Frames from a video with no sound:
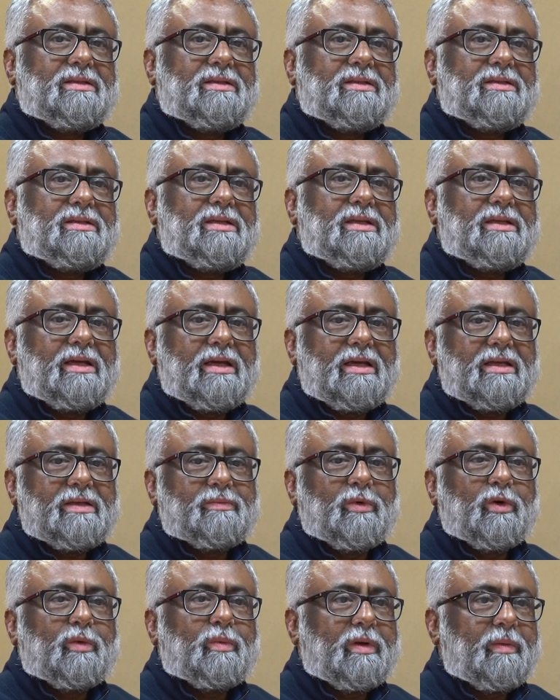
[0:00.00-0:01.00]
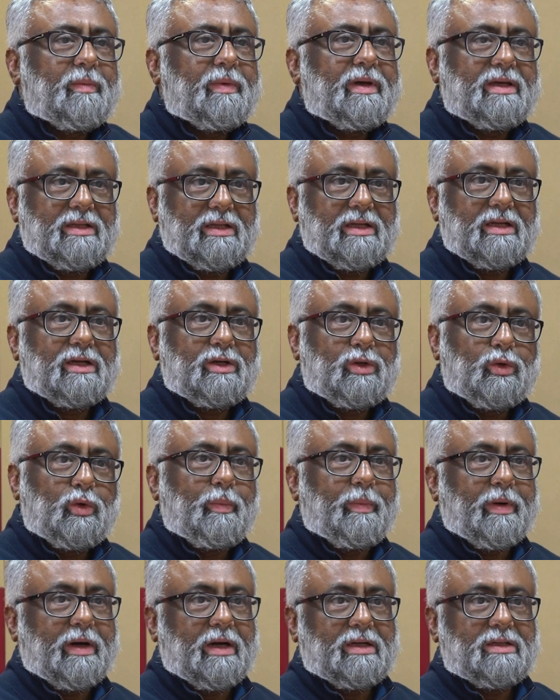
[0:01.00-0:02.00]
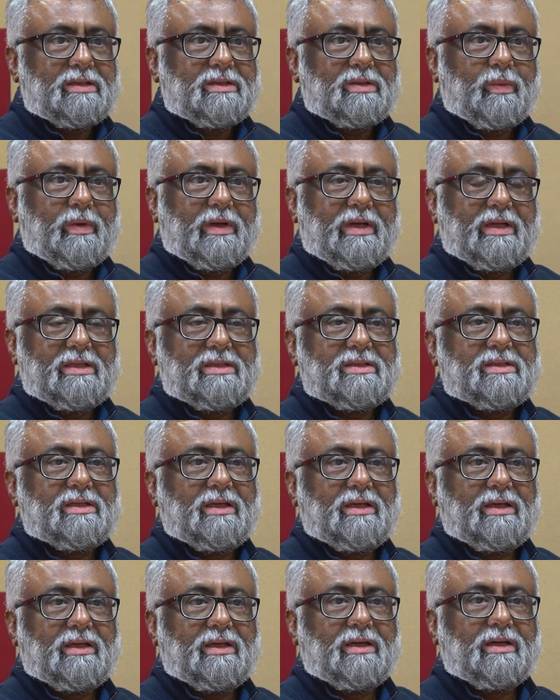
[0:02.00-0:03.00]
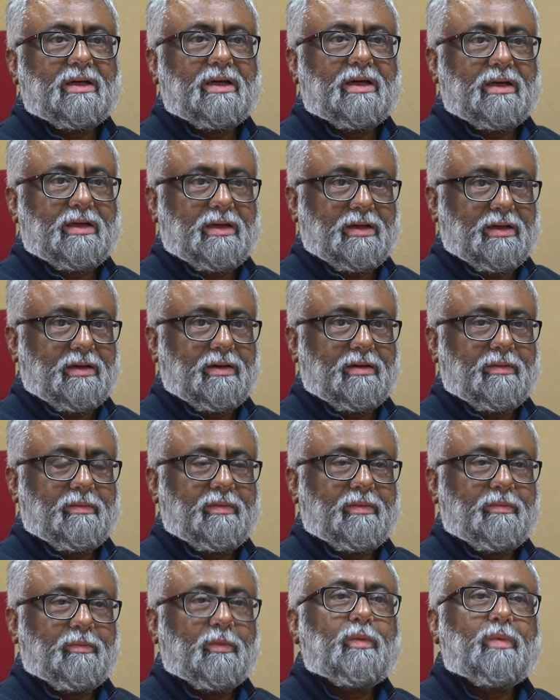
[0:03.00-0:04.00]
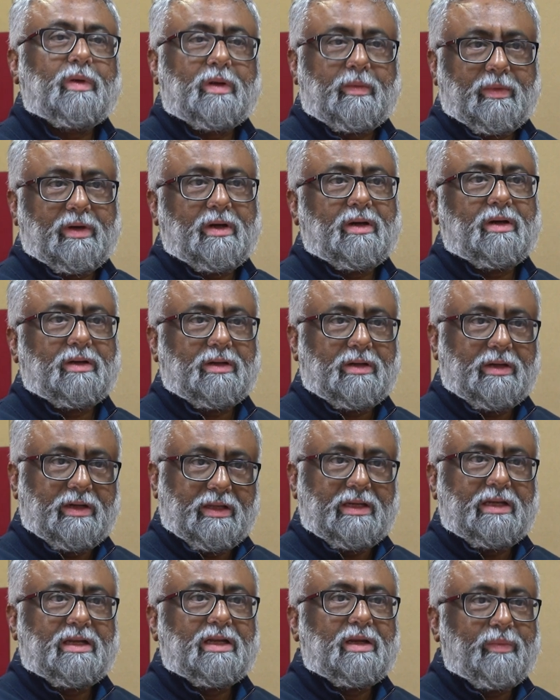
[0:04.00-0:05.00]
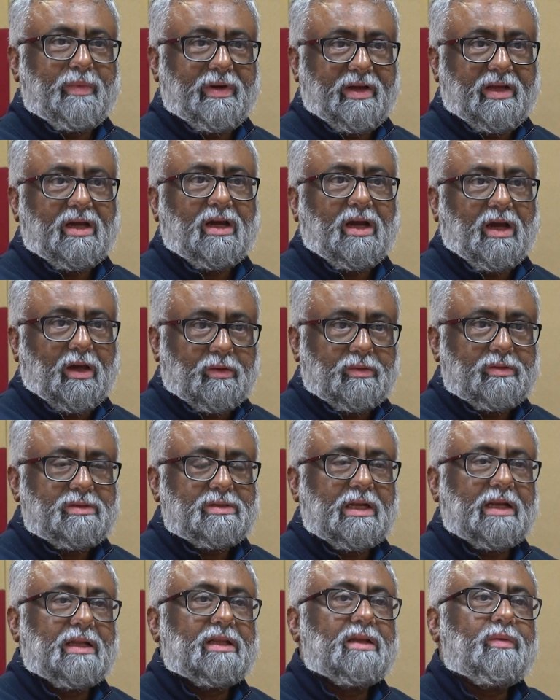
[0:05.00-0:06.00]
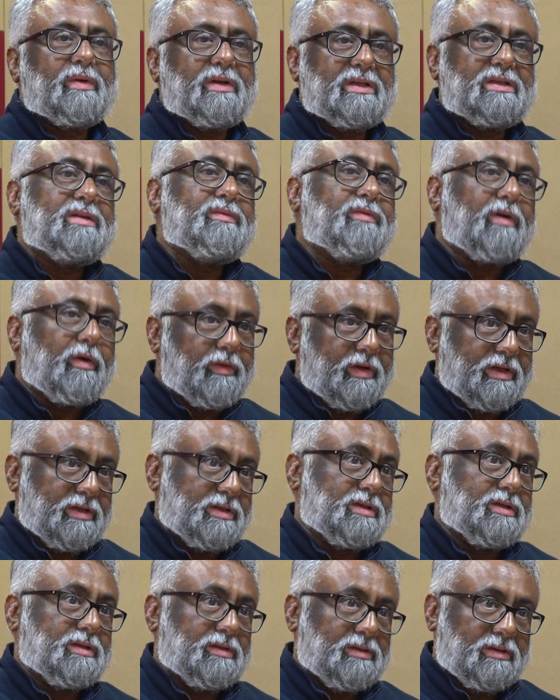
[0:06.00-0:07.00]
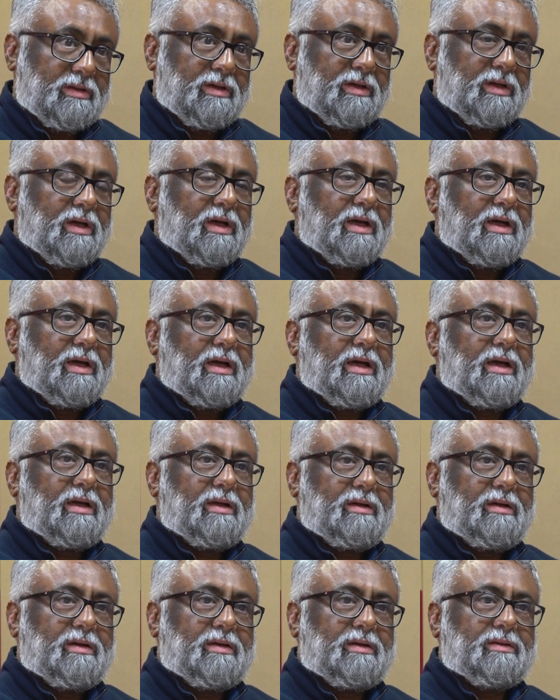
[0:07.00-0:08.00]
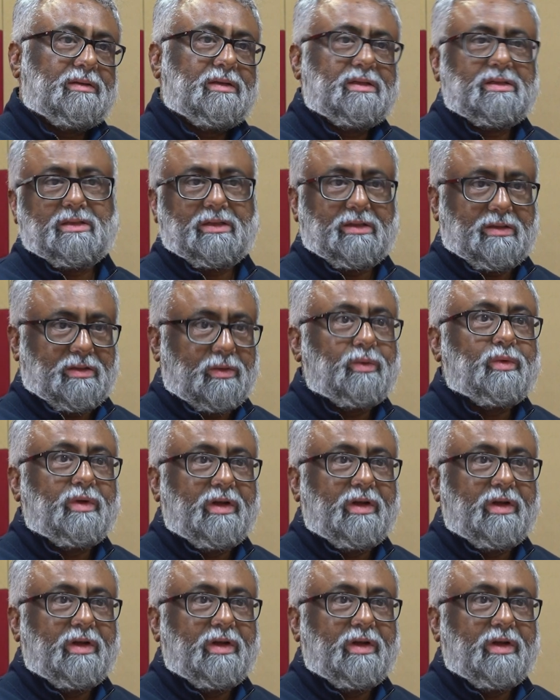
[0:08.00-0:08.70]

See, the thing is, Book Brahma, there are 2 parts. One is the Book Brahma Digital Media House. Another one is the foundation. and there is two